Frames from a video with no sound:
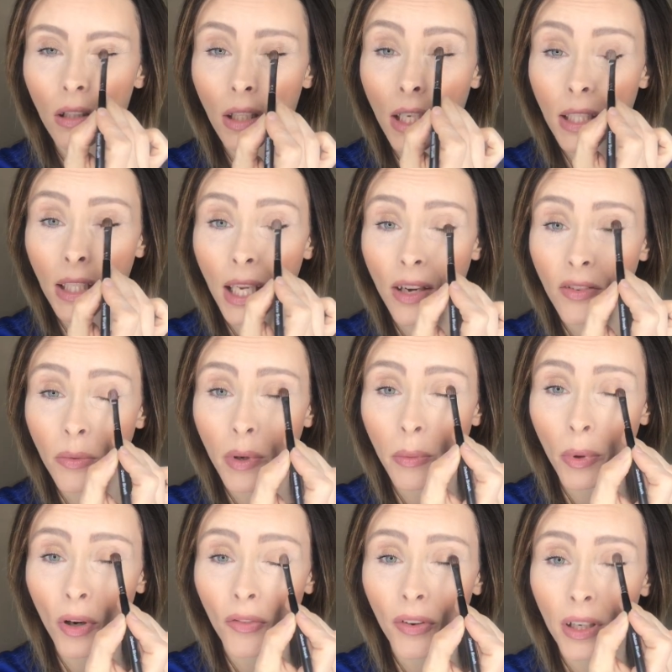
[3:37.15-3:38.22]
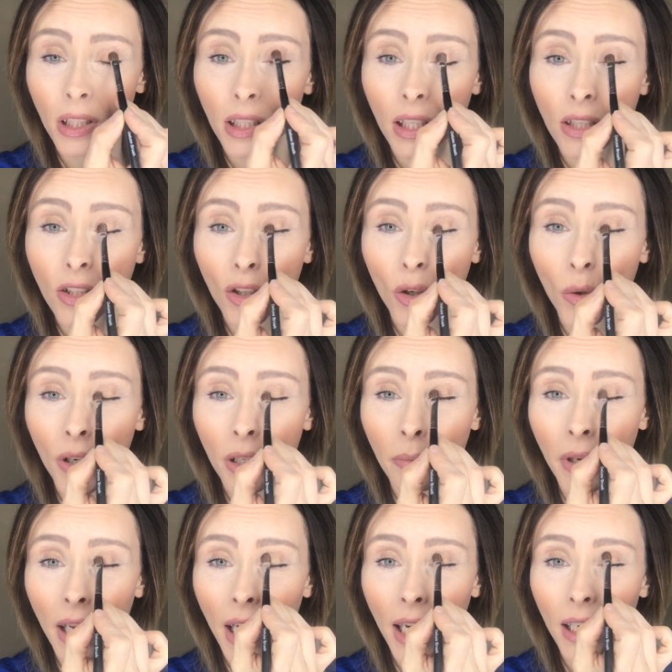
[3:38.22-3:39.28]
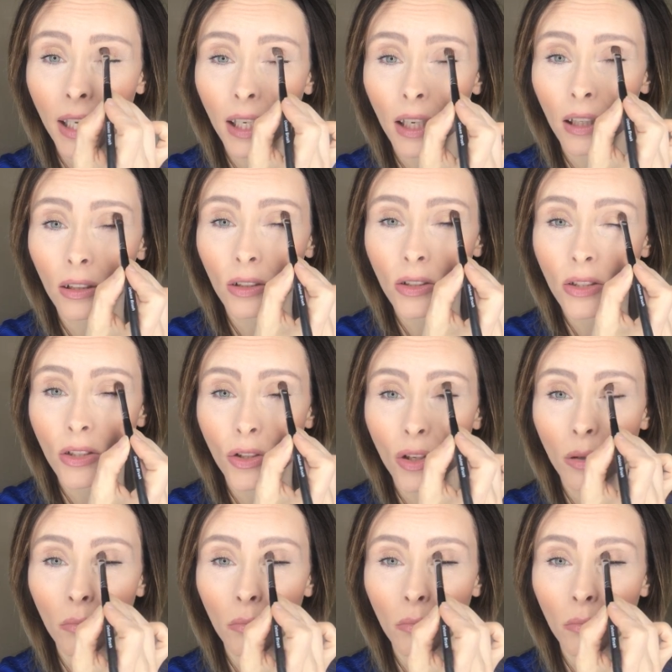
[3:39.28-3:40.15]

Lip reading: Doesn't have to be perfect because you're going to be adding colors and you